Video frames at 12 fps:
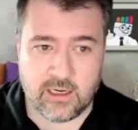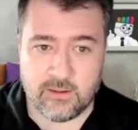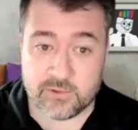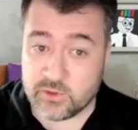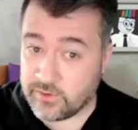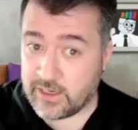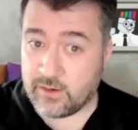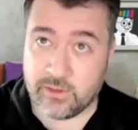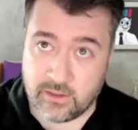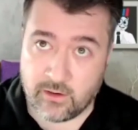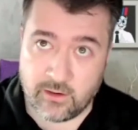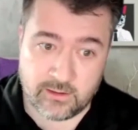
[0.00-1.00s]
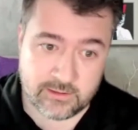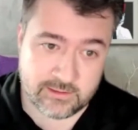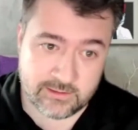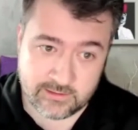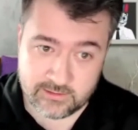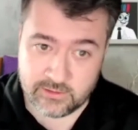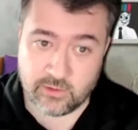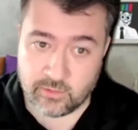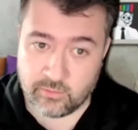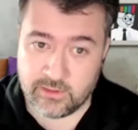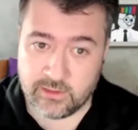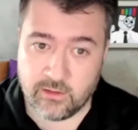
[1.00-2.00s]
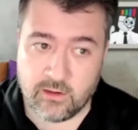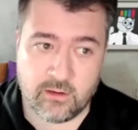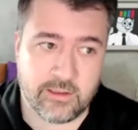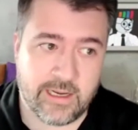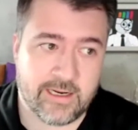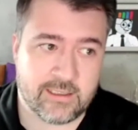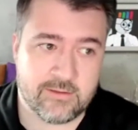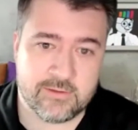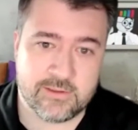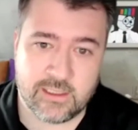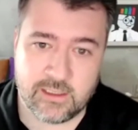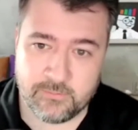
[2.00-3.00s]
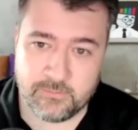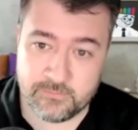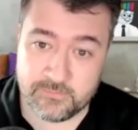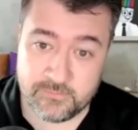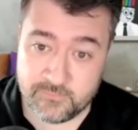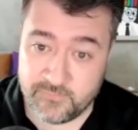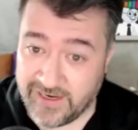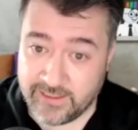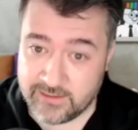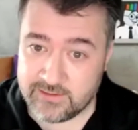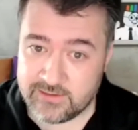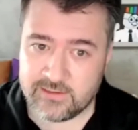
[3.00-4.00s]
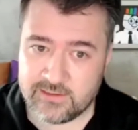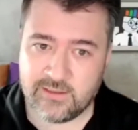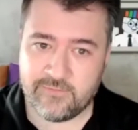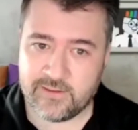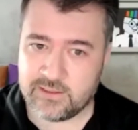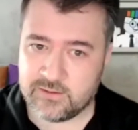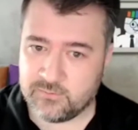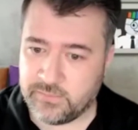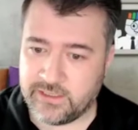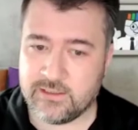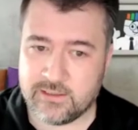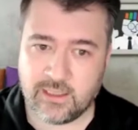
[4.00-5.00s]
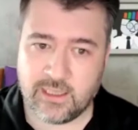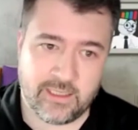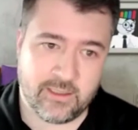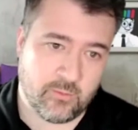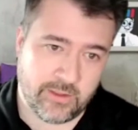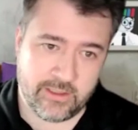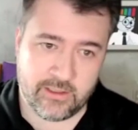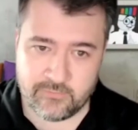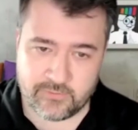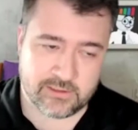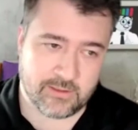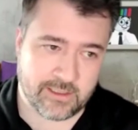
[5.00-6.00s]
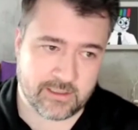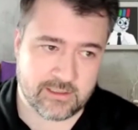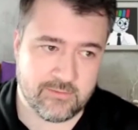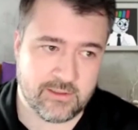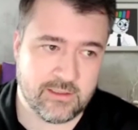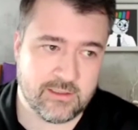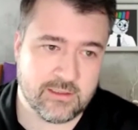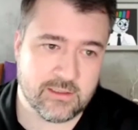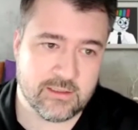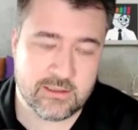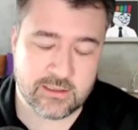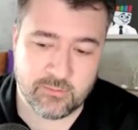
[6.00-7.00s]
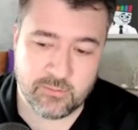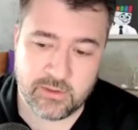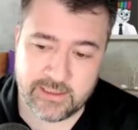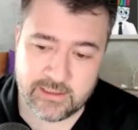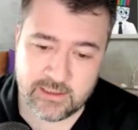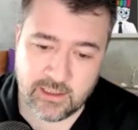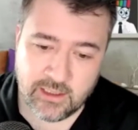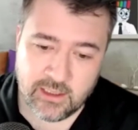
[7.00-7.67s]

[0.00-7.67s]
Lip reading: So that would cause, a really long active setup phase if it's being delayed, waiting for some activity to complete.